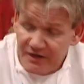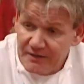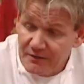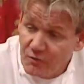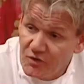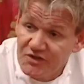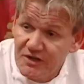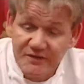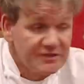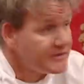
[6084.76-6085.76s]
Tonight, I'm going to watch
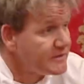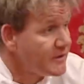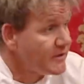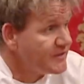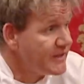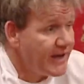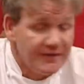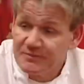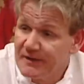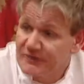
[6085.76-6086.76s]
service. And we'll see how
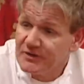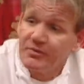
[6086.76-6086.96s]
this place